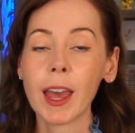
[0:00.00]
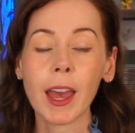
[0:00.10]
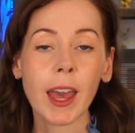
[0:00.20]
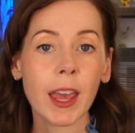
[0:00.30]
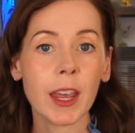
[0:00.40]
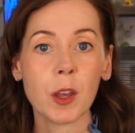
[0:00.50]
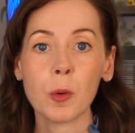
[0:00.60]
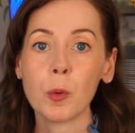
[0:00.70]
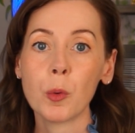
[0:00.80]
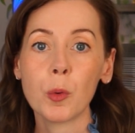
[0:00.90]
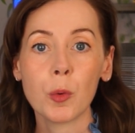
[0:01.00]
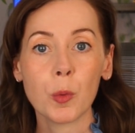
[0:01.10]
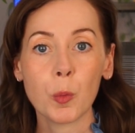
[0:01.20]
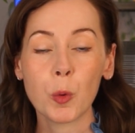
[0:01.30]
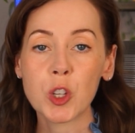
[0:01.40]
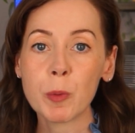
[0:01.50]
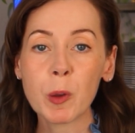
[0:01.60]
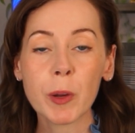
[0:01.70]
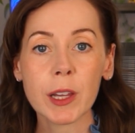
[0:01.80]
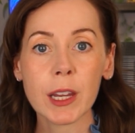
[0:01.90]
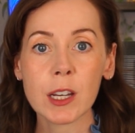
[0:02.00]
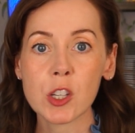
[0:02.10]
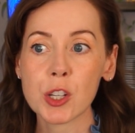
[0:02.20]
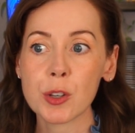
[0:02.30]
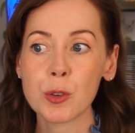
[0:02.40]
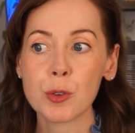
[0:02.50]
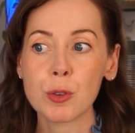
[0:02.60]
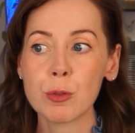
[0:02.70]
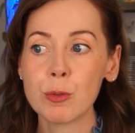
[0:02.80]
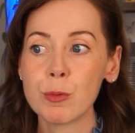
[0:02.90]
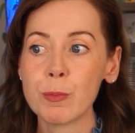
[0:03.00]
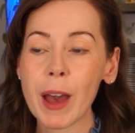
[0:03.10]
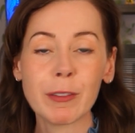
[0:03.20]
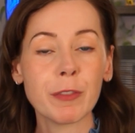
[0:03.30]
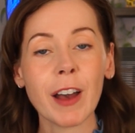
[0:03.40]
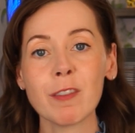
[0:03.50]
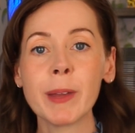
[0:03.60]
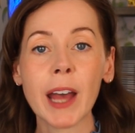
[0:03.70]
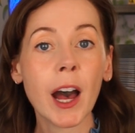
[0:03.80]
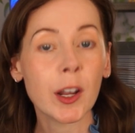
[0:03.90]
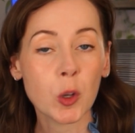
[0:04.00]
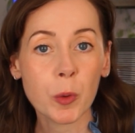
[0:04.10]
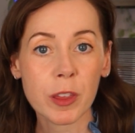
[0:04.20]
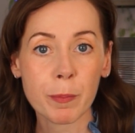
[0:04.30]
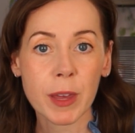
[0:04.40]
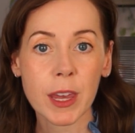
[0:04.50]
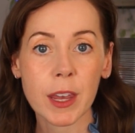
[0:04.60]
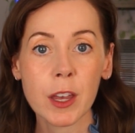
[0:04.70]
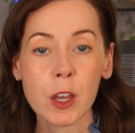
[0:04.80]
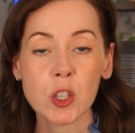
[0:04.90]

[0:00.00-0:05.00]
hey, would you be willing to have a 5-minute huddle with me